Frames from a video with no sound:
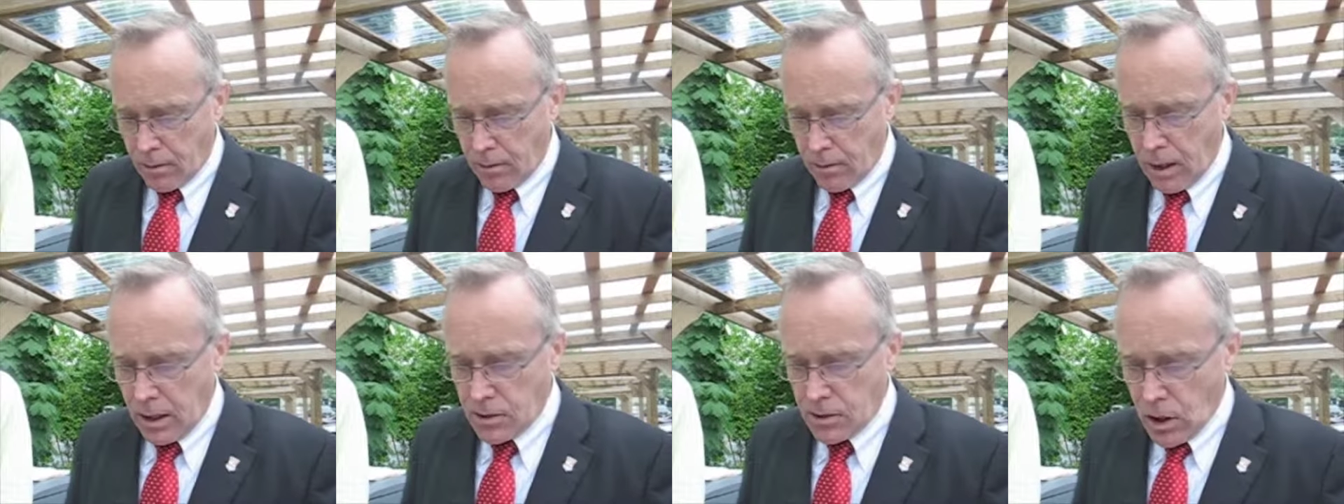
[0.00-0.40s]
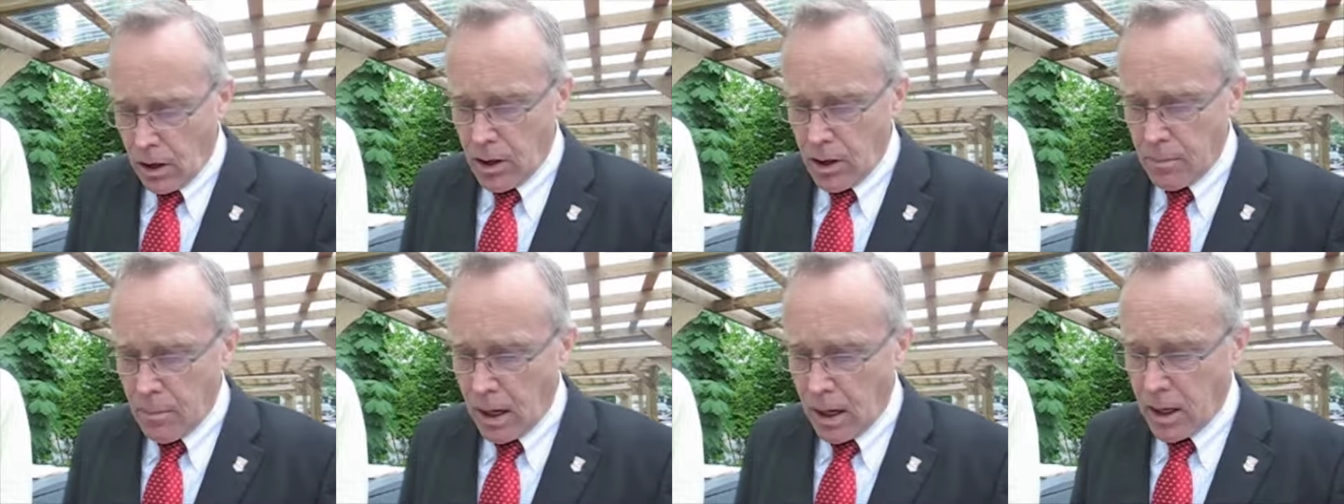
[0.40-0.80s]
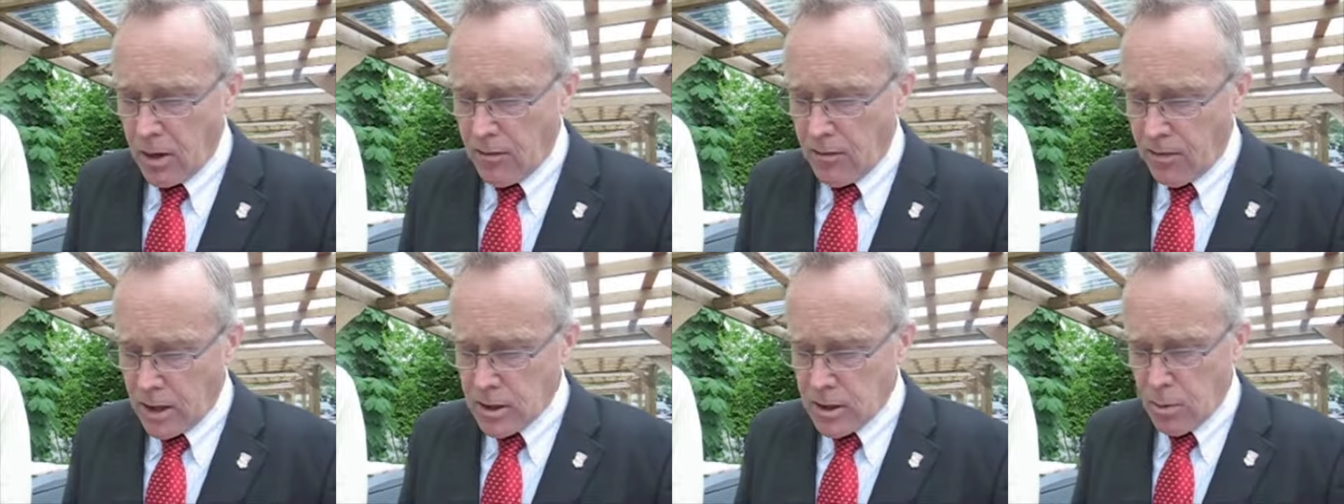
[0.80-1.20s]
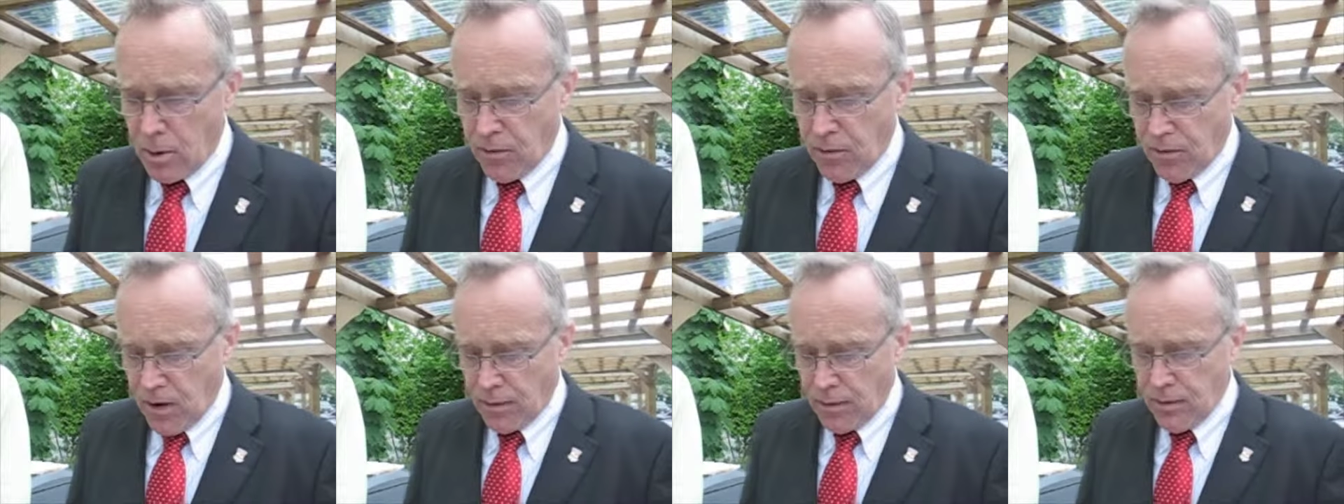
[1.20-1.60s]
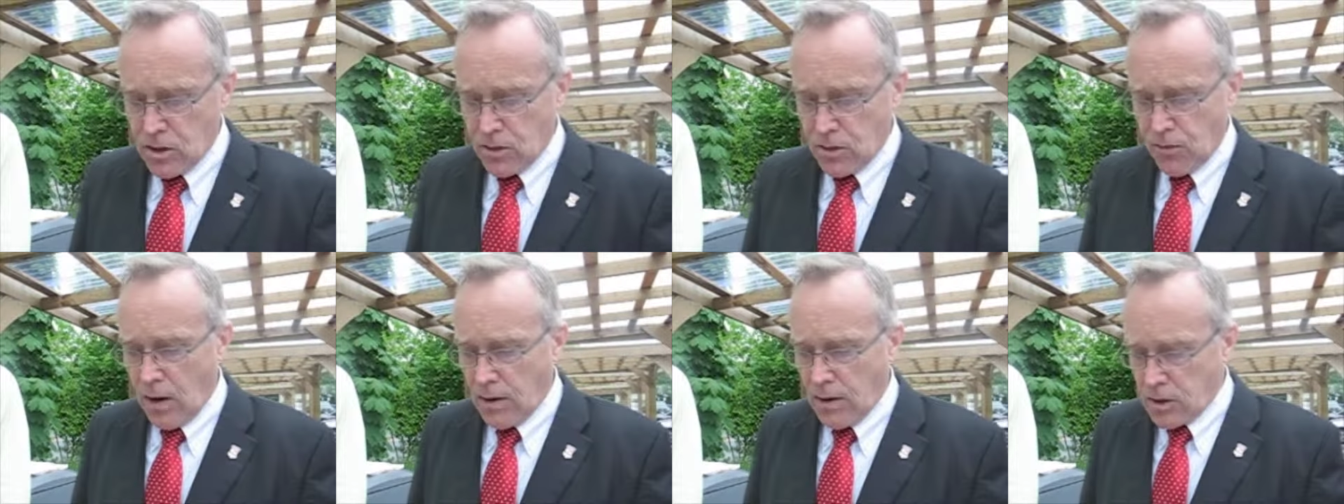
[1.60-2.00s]
The Ontario Market Investment Fund,
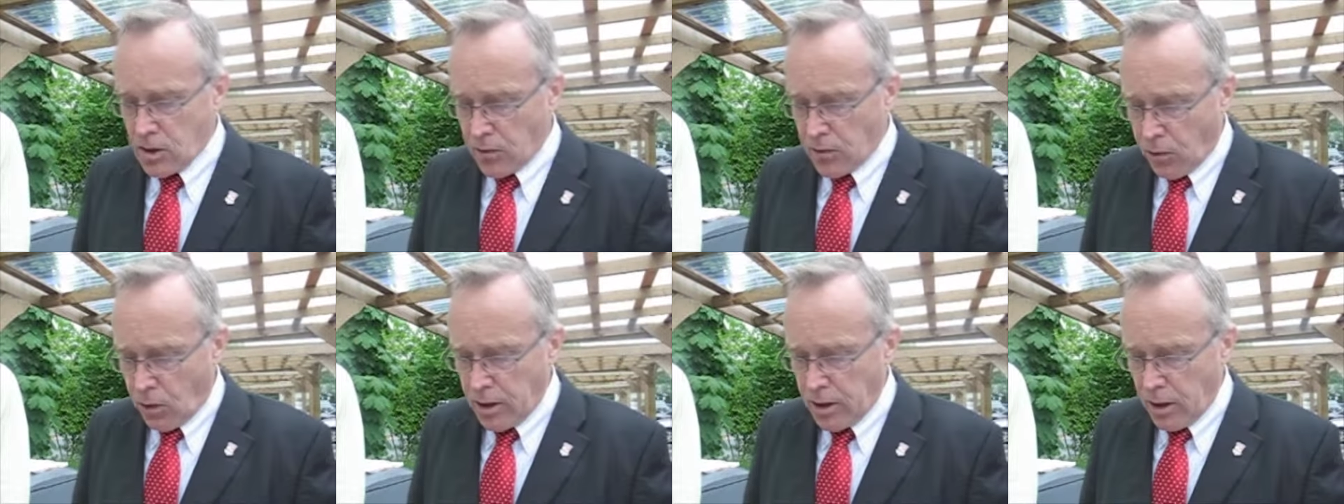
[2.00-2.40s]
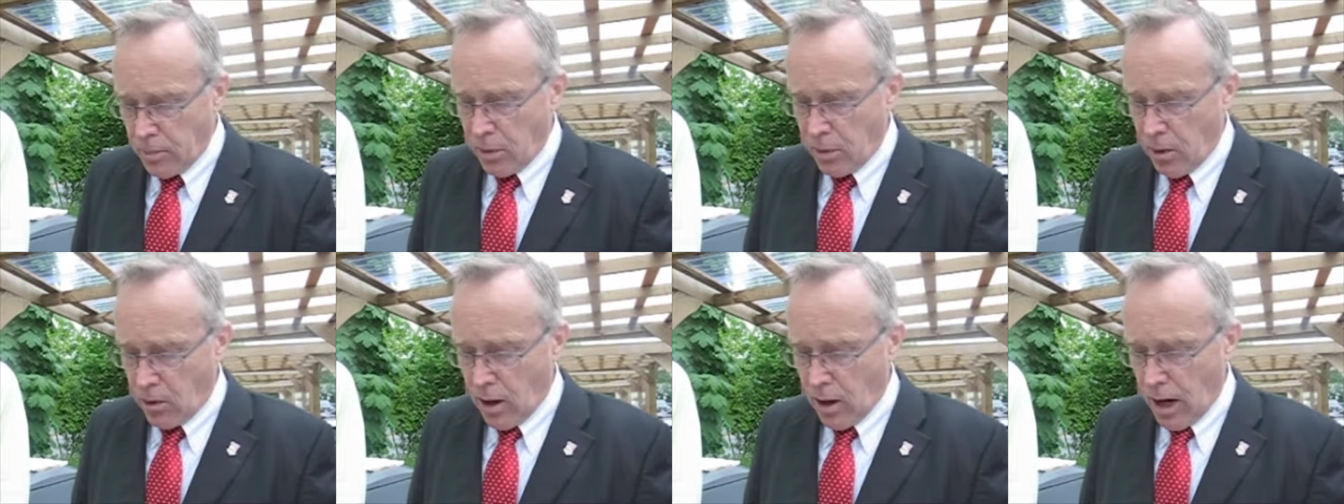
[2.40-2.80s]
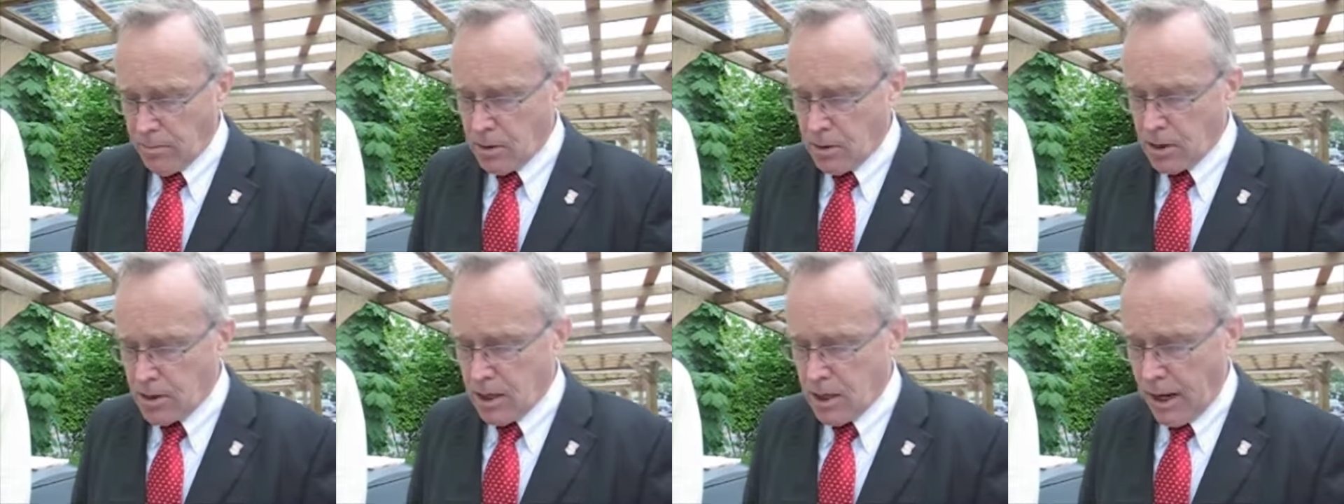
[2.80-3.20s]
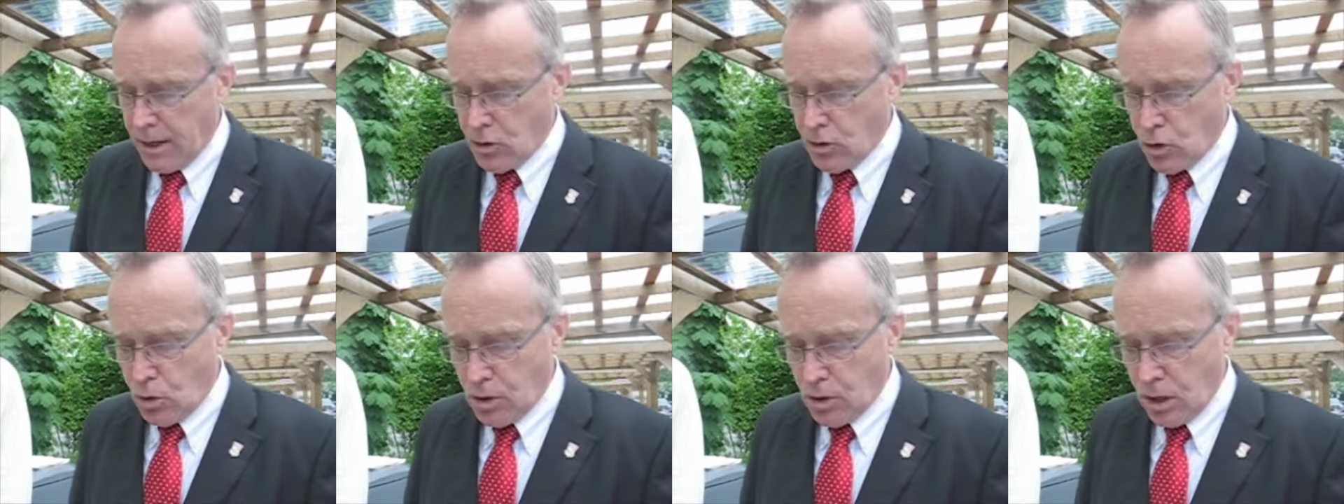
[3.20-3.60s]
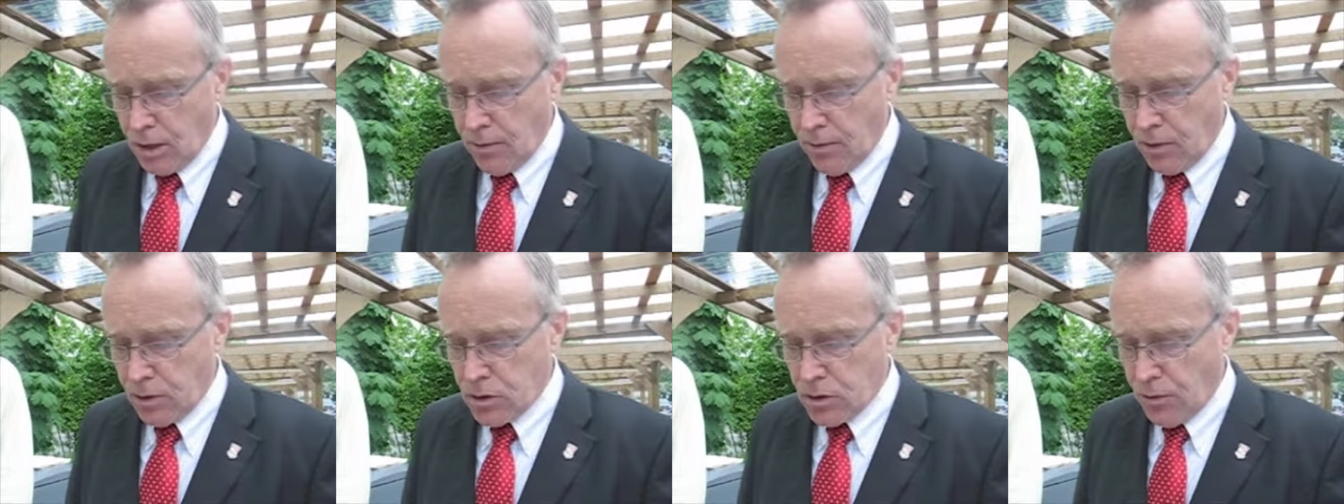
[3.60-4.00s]
this fund is a four-year program designed to
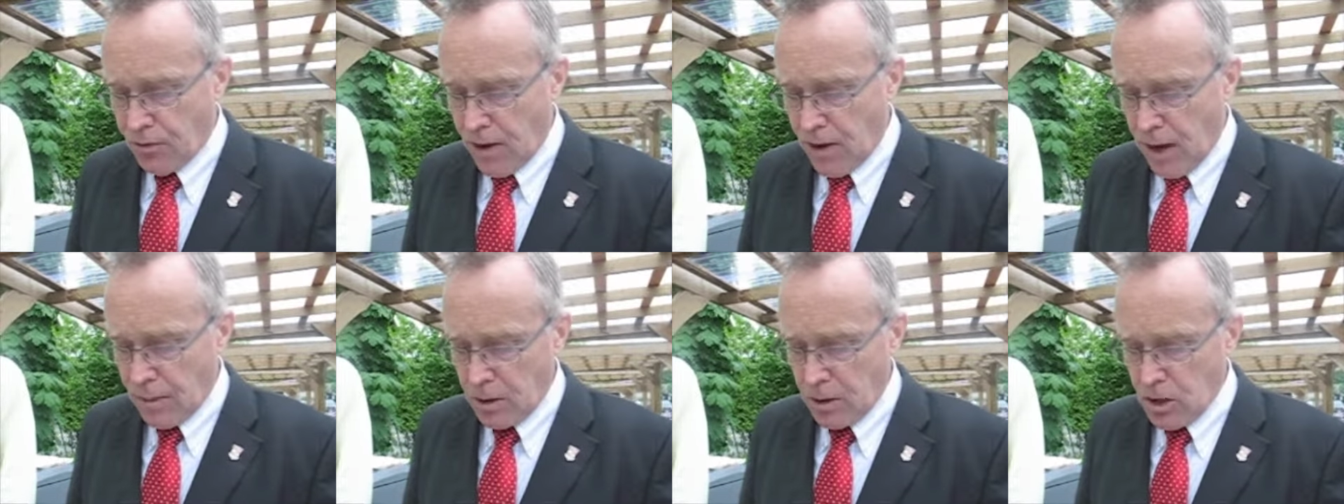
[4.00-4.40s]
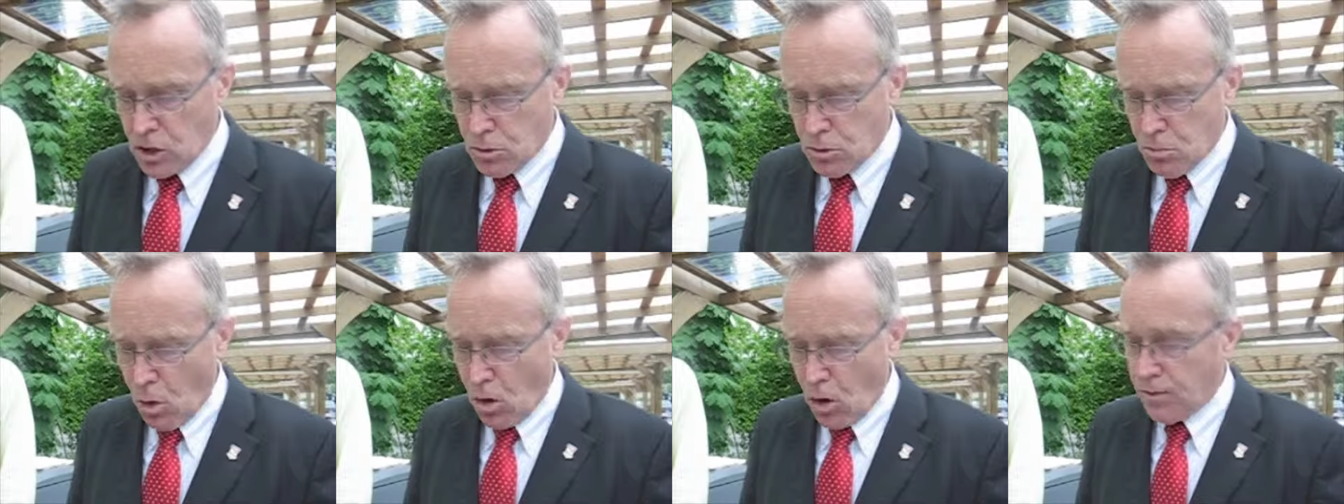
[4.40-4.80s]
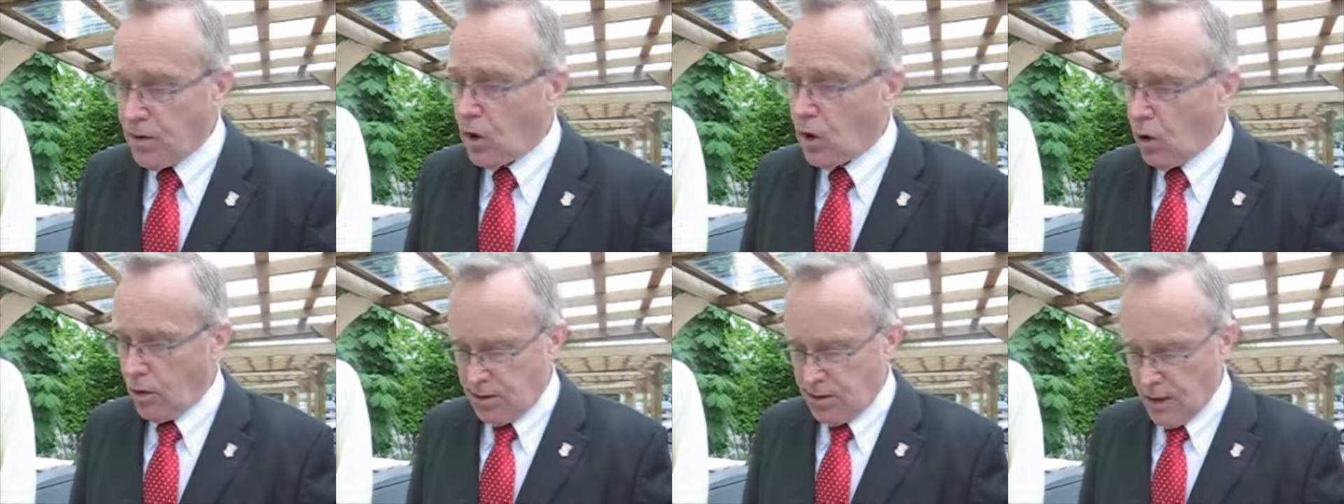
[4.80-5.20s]
deliver to families more of the good